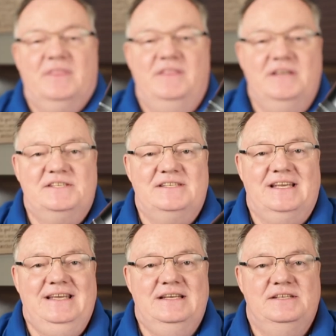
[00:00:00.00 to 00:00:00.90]
this
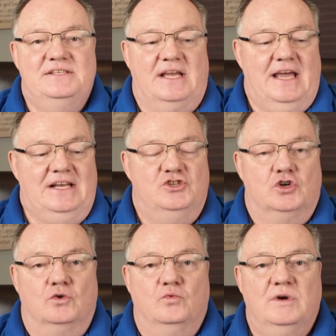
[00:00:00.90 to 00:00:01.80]
is a
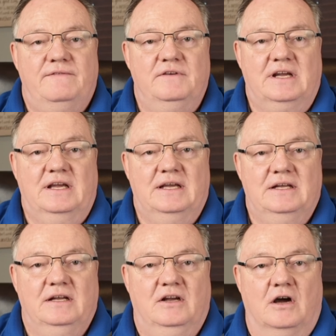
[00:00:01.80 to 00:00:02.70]
terrific
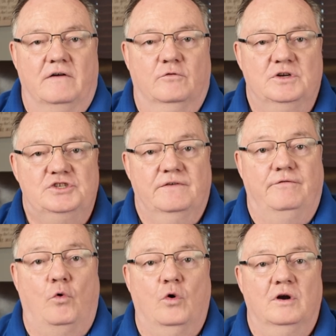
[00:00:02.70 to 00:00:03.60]
coverage
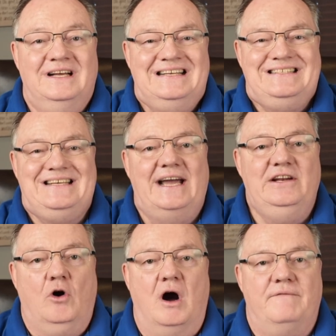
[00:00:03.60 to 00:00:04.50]
for
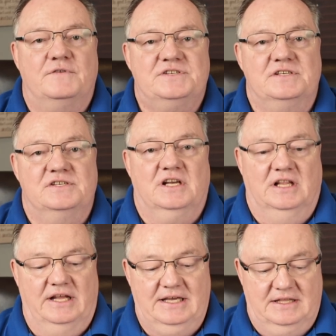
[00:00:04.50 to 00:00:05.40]
tight offices
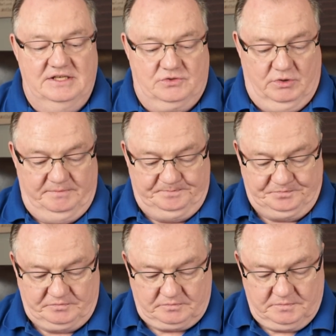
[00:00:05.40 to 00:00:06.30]
like this one.
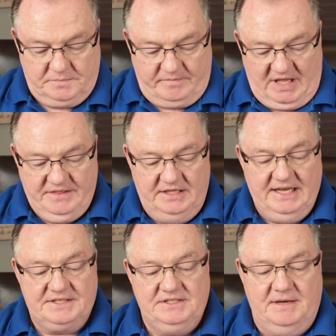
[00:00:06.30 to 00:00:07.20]
The
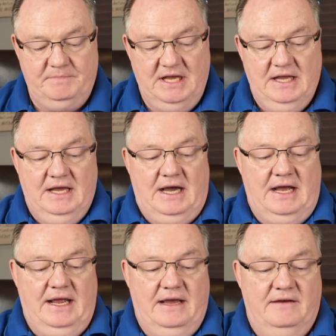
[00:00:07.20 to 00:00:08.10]
next up,
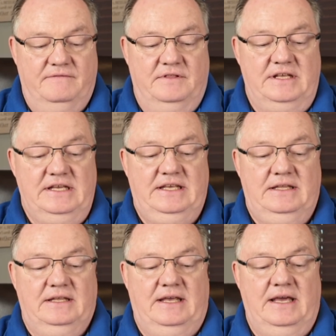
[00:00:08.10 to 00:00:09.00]
I have the
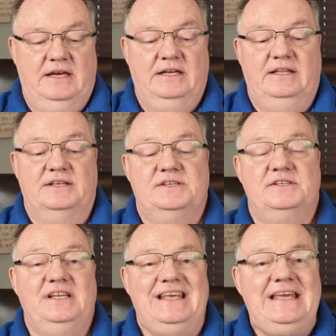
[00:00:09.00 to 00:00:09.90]
Canon, this
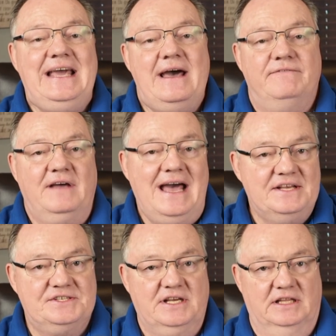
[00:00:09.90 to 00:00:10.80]
is an
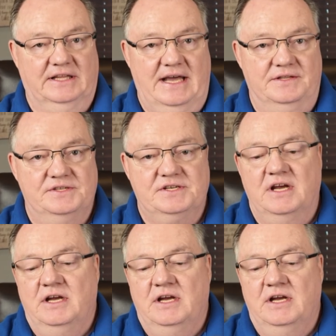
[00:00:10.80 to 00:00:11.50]
EF-S lens.